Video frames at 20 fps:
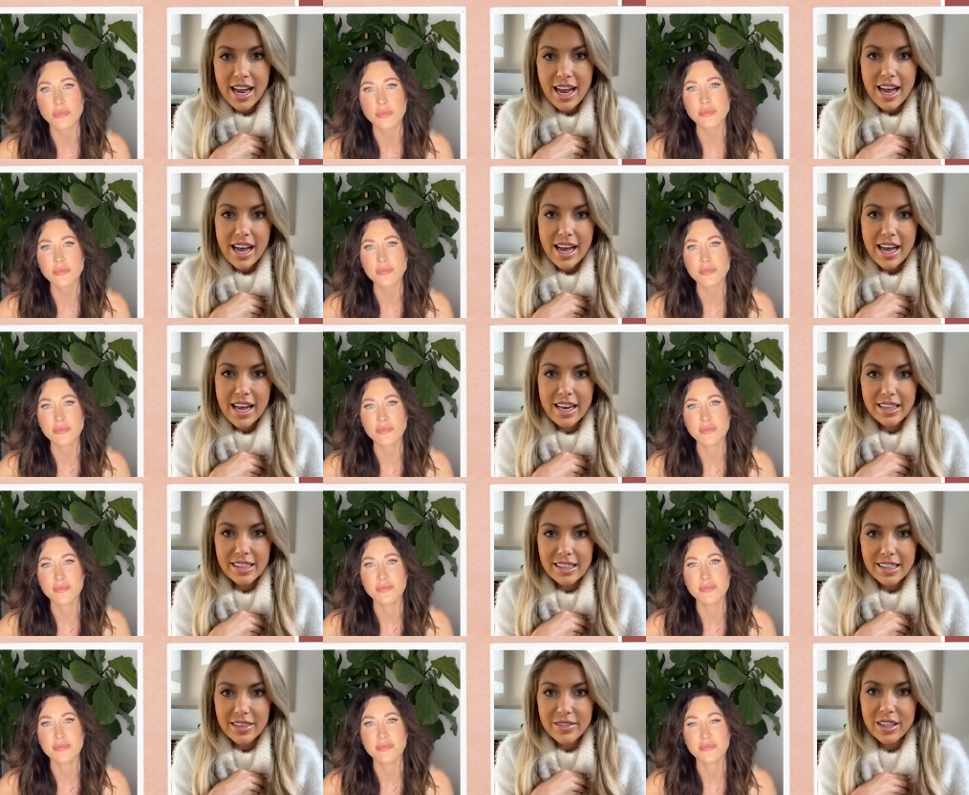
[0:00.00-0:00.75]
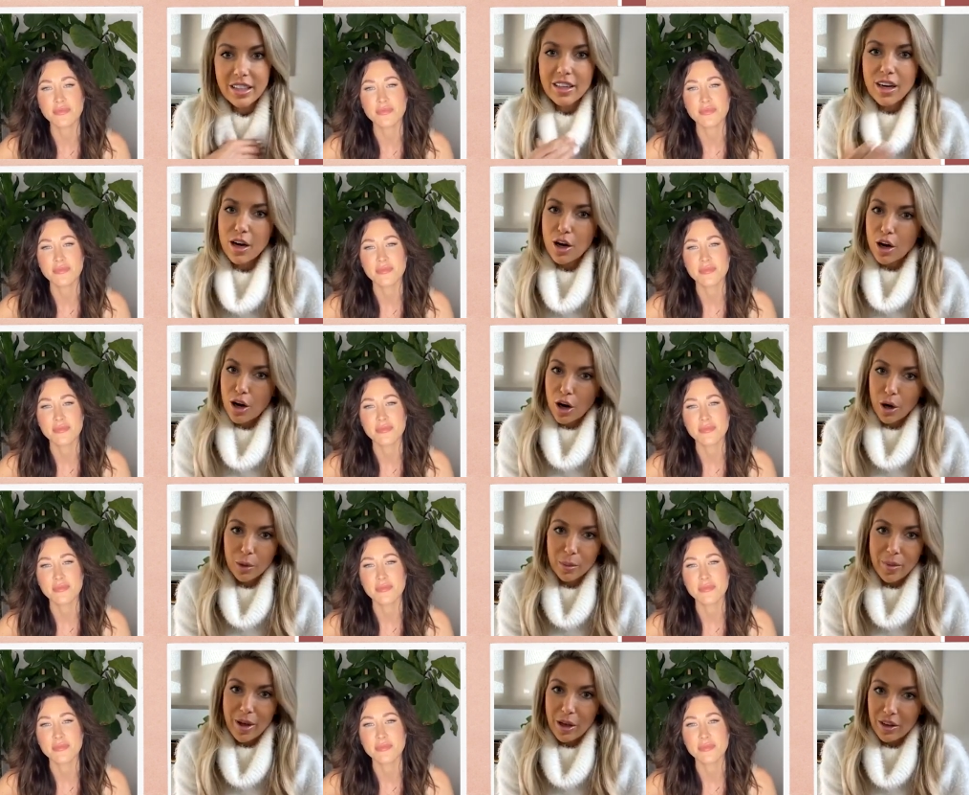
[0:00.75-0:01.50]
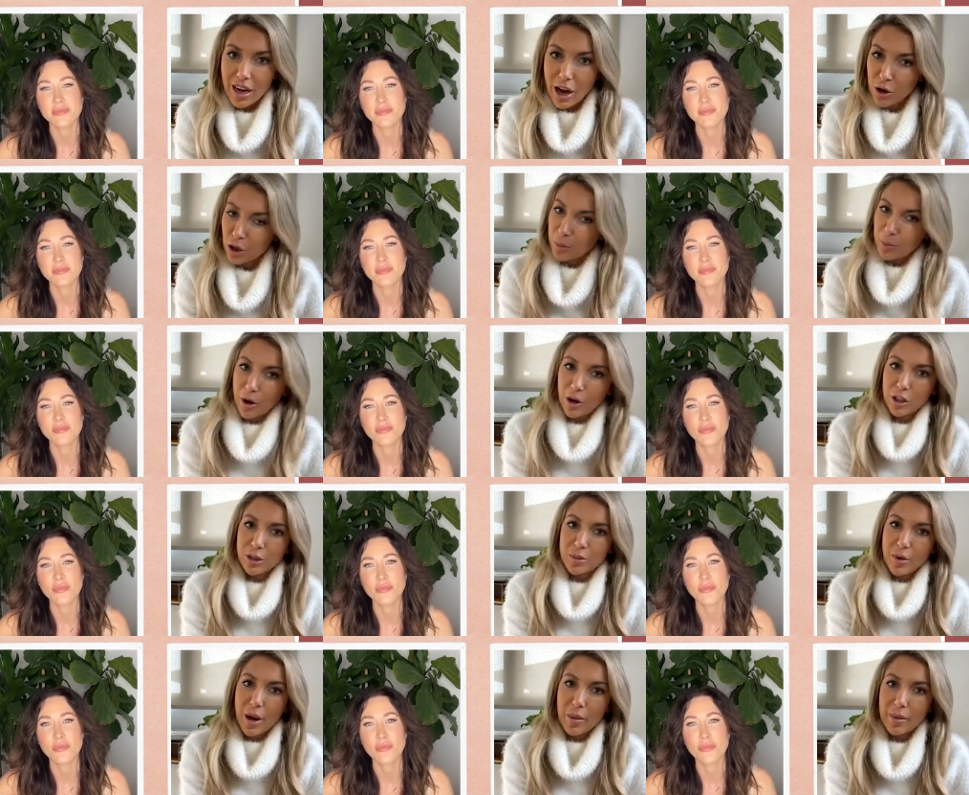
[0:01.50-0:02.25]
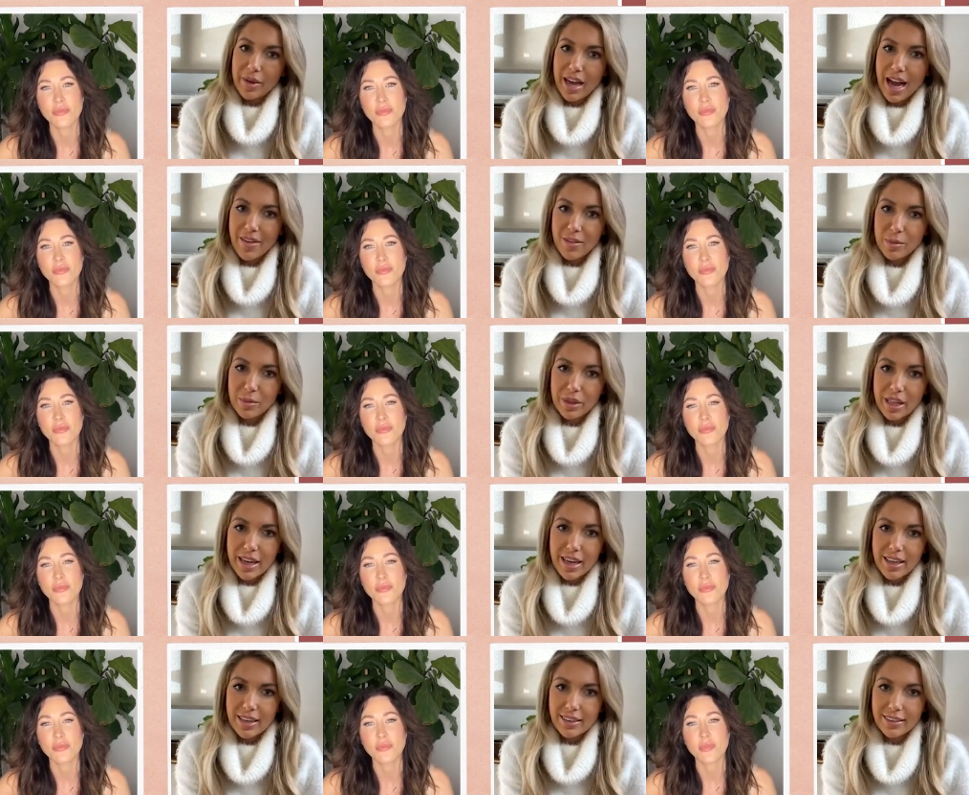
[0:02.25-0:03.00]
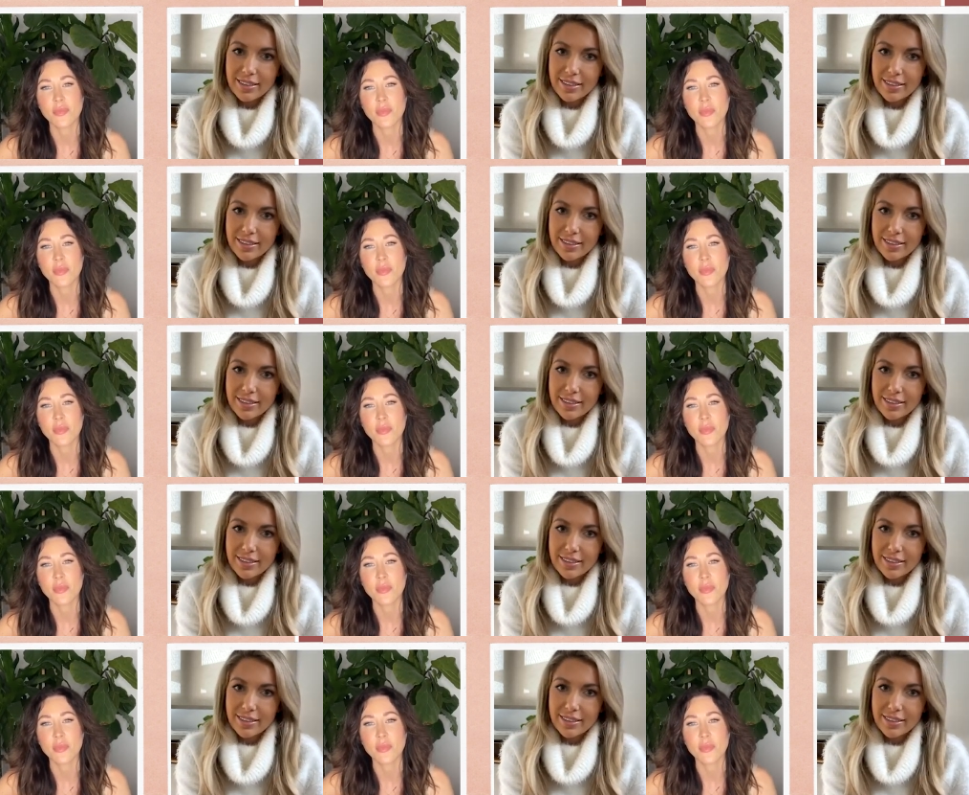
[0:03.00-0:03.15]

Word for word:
Speaker 1: and even our male counterparts probably haven't played